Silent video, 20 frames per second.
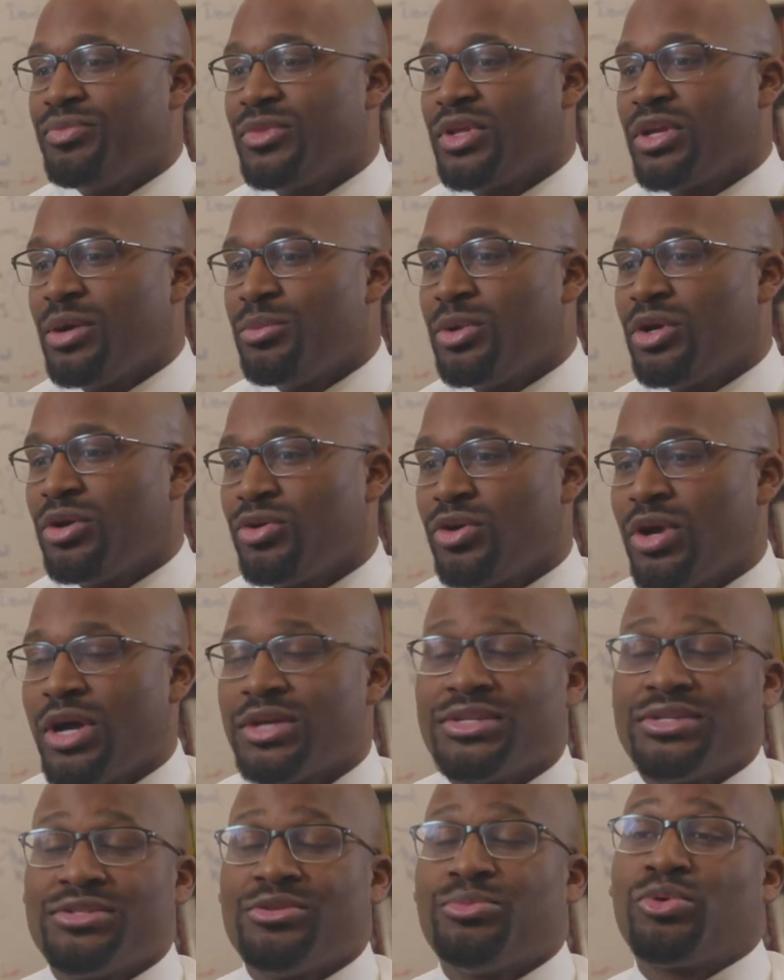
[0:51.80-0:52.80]
coming
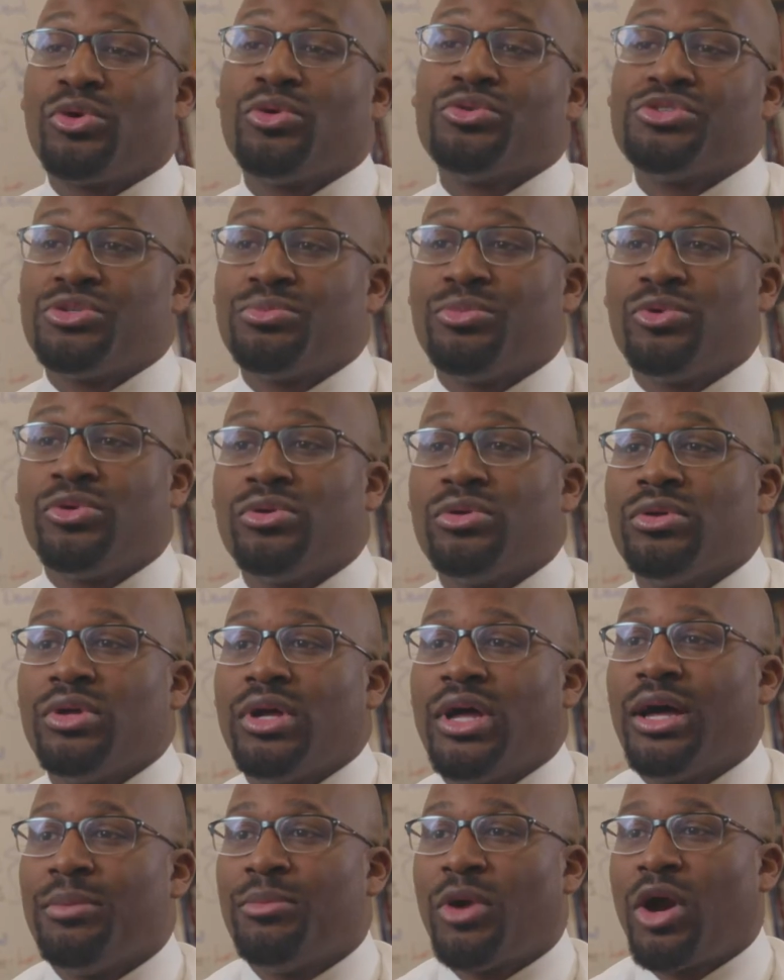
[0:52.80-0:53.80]
across as approachable,
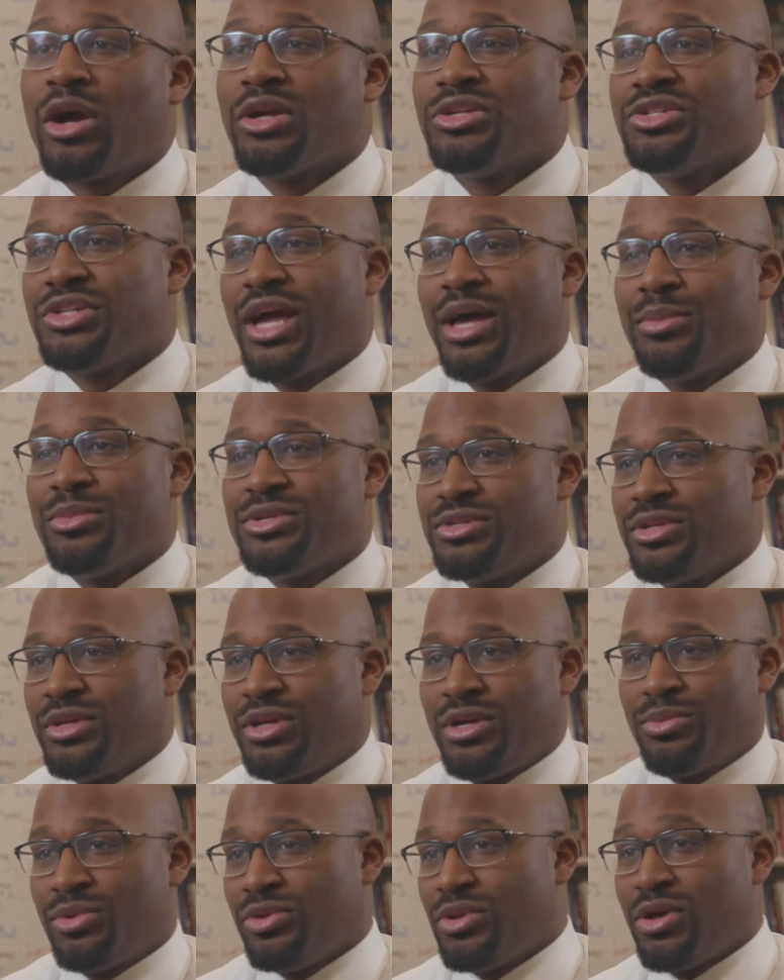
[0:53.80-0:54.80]
our job is to
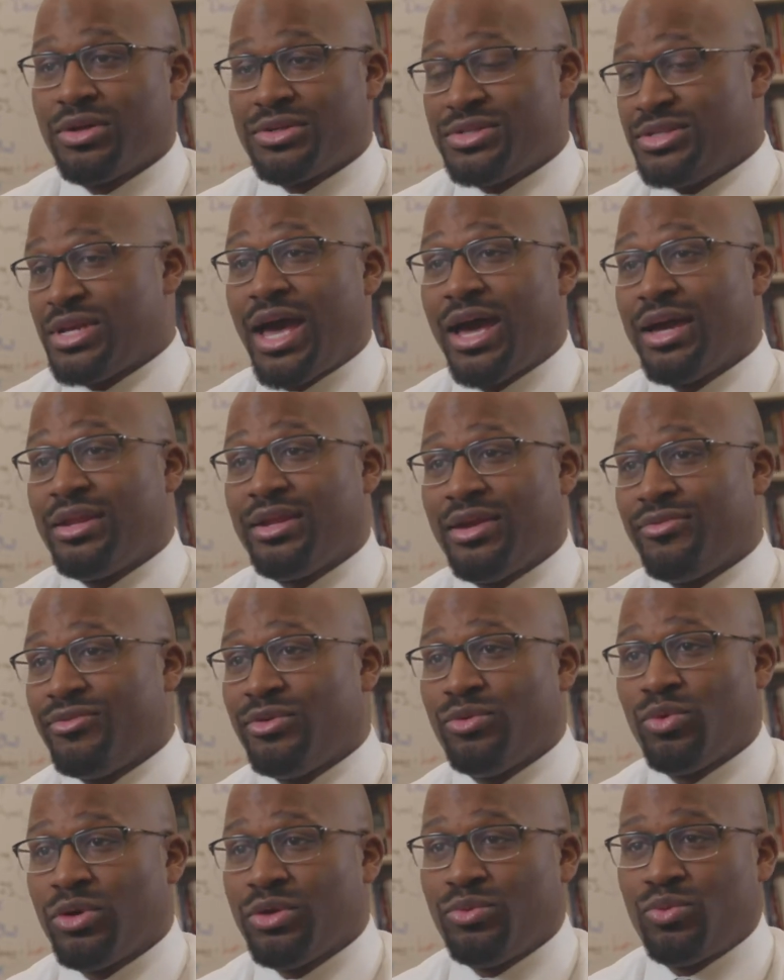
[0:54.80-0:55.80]
come alongside
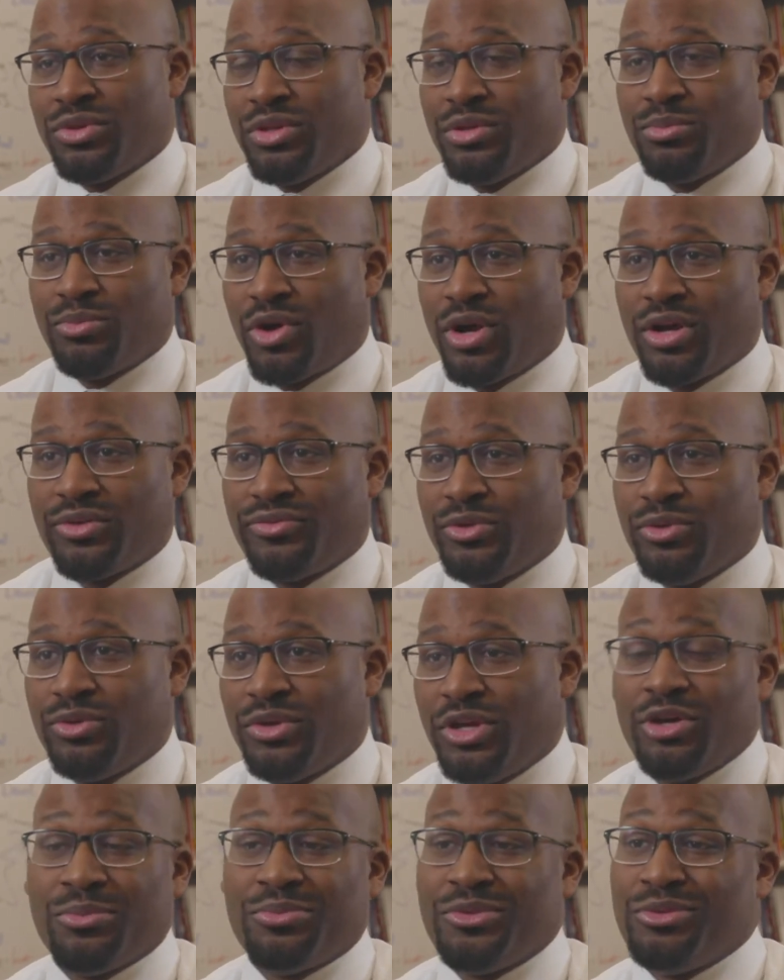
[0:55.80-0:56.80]
everyone within Parkview
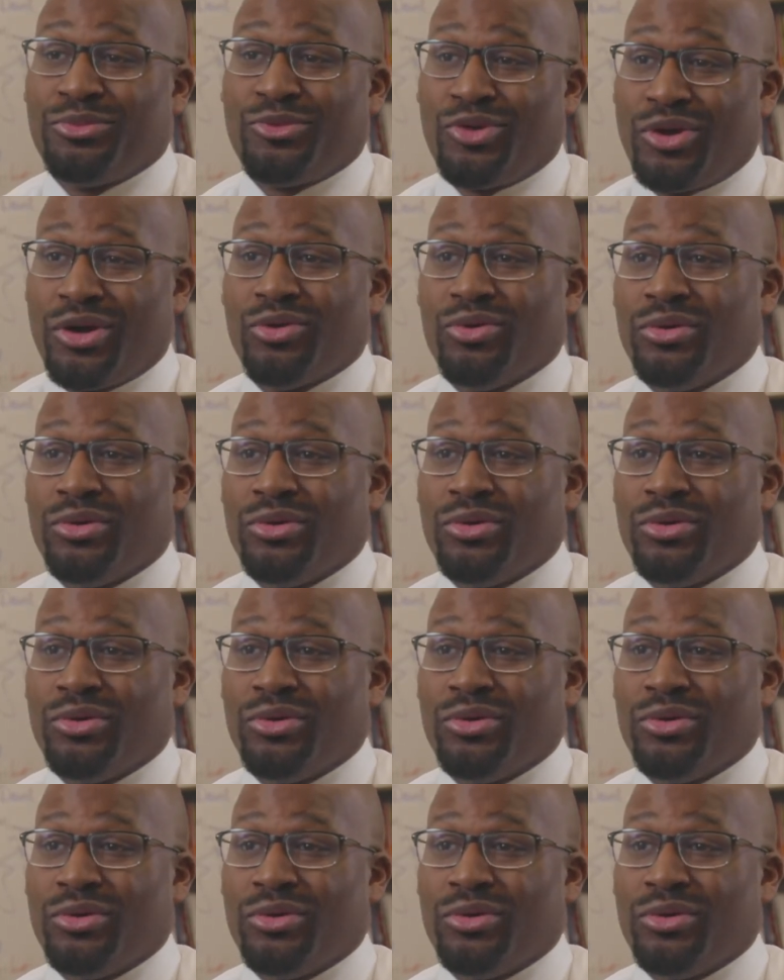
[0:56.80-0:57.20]
and help them grow.